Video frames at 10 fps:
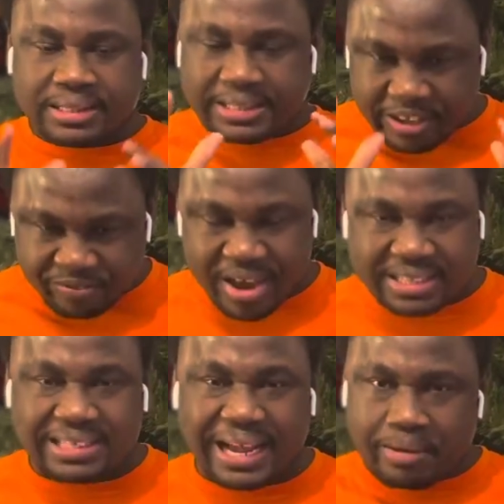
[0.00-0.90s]
the
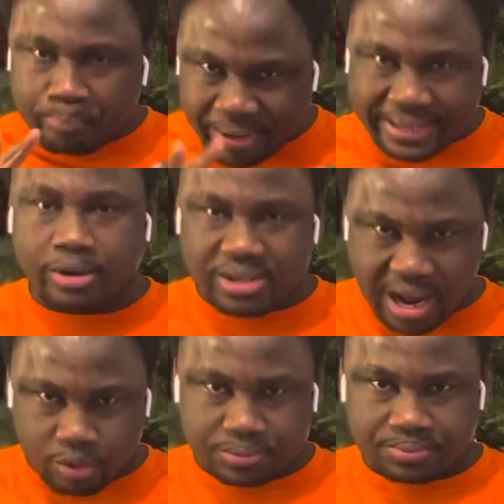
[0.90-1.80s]
events that can bring you
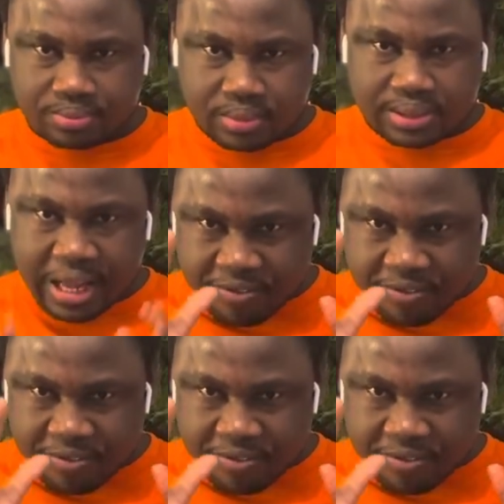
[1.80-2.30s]
down, the